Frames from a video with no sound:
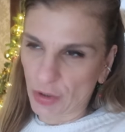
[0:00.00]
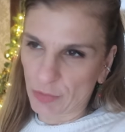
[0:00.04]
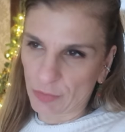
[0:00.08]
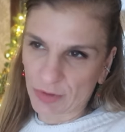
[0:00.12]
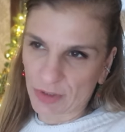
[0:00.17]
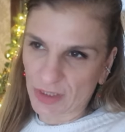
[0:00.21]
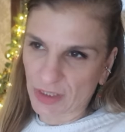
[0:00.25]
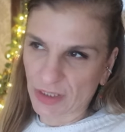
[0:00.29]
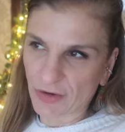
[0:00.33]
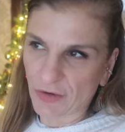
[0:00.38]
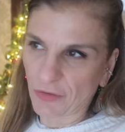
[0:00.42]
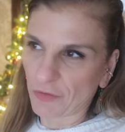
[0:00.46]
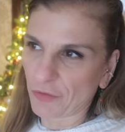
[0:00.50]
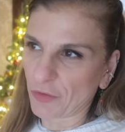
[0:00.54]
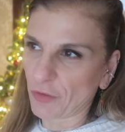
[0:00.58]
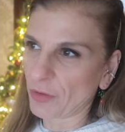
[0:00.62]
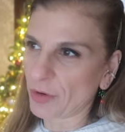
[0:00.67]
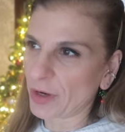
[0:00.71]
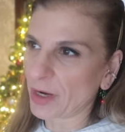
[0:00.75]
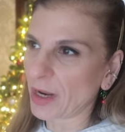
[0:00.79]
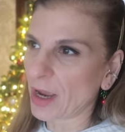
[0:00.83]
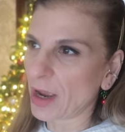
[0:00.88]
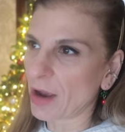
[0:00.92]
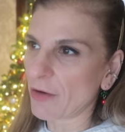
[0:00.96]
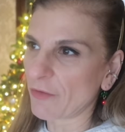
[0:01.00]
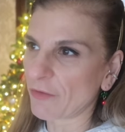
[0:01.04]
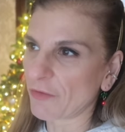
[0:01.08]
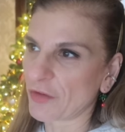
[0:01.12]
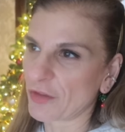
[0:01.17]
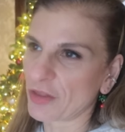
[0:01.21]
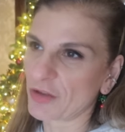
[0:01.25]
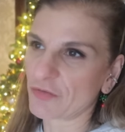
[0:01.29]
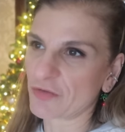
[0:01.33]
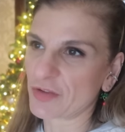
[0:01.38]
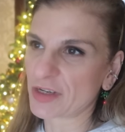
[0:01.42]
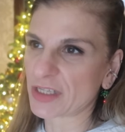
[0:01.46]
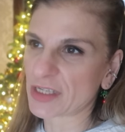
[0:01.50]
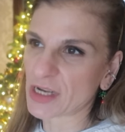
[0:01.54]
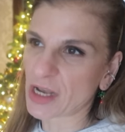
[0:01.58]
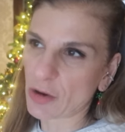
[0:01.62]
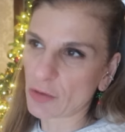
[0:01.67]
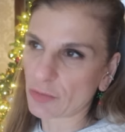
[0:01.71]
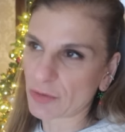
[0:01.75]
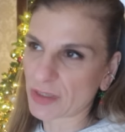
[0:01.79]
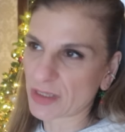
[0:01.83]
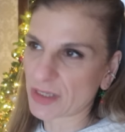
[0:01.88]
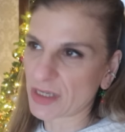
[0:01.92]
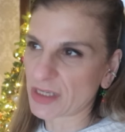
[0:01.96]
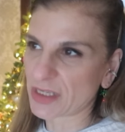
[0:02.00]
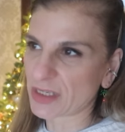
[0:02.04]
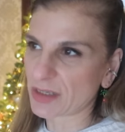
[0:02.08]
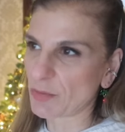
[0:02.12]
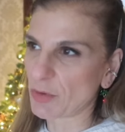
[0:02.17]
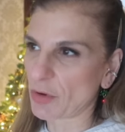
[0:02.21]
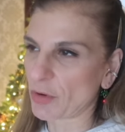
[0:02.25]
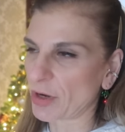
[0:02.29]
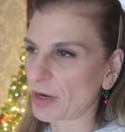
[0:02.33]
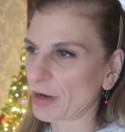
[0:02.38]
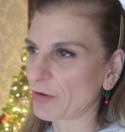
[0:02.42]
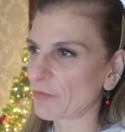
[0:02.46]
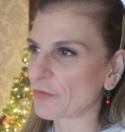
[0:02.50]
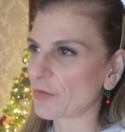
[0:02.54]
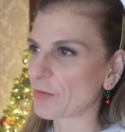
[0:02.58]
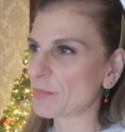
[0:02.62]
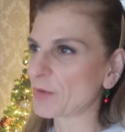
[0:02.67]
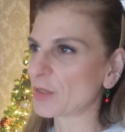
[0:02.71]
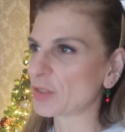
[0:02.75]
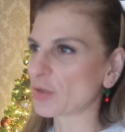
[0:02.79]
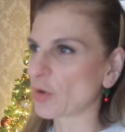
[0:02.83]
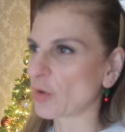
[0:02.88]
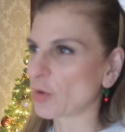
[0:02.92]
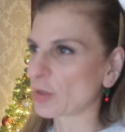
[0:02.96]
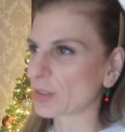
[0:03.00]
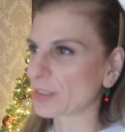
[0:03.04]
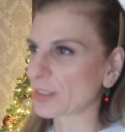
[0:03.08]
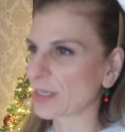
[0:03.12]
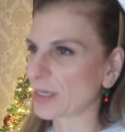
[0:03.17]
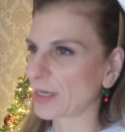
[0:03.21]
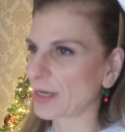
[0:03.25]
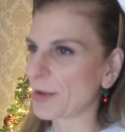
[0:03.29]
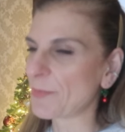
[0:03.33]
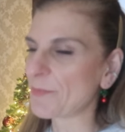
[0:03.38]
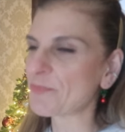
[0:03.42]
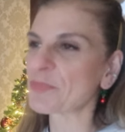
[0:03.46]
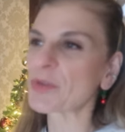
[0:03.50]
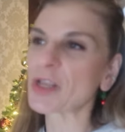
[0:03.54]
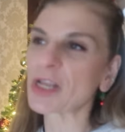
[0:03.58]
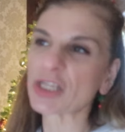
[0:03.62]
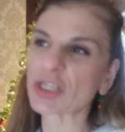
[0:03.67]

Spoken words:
it was phoning up for the results this morning from the doctor.